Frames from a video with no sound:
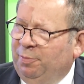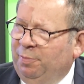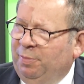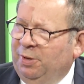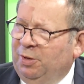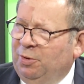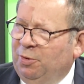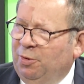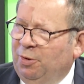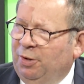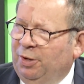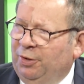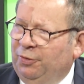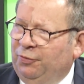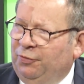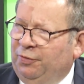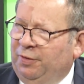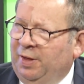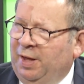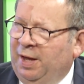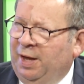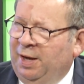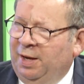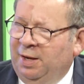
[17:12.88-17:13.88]
because
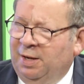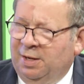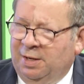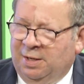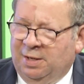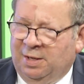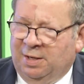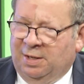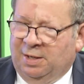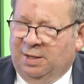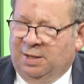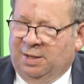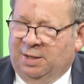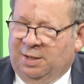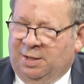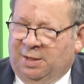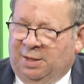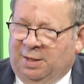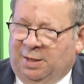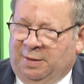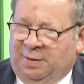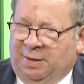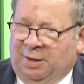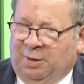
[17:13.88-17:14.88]
they're
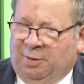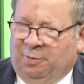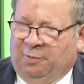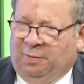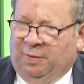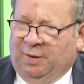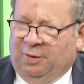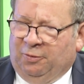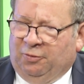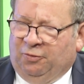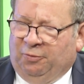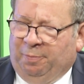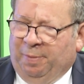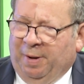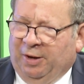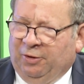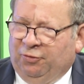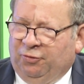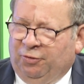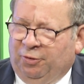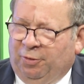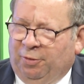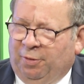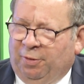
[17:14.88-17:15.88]

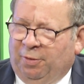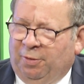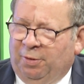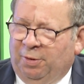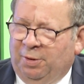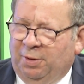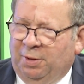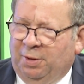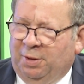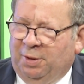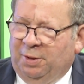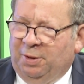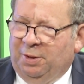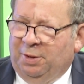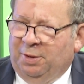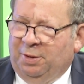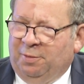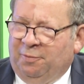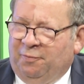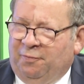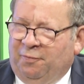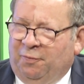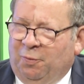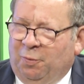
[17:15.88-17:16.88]
special
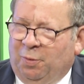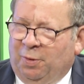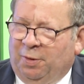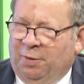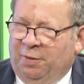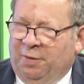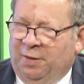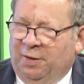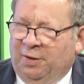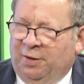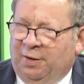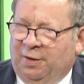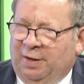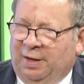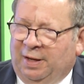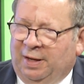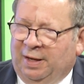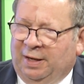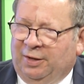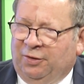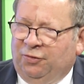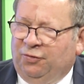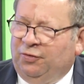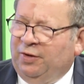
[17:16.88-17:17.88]
for the
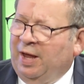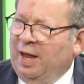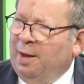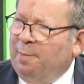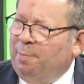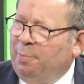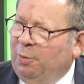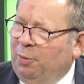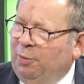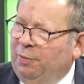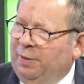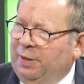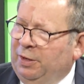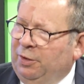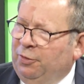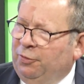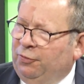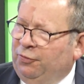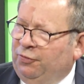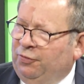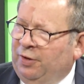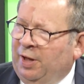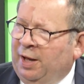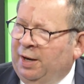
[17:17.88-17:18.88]
example that you're
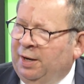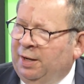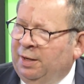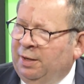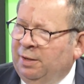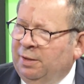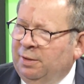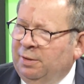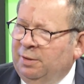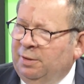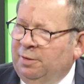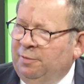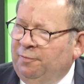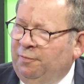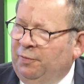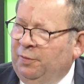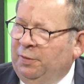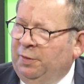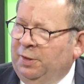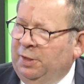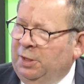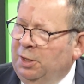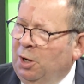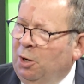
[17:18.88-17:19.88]
setting for
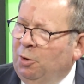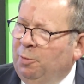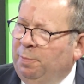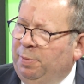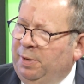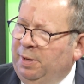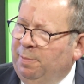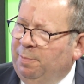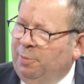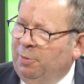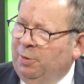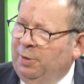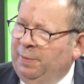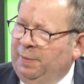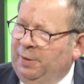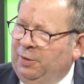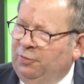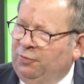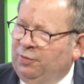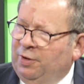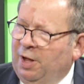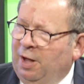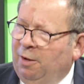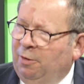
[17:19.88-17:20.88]
the young people in these
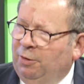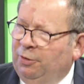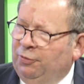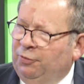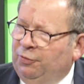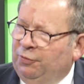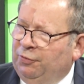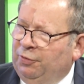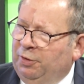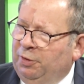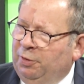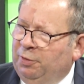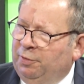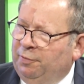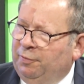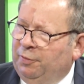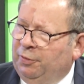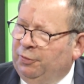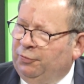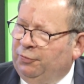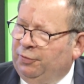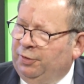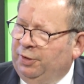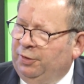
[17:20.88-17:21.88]
colleges and
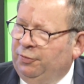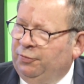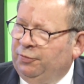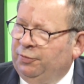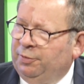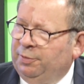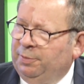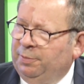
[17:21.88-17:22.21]
universities.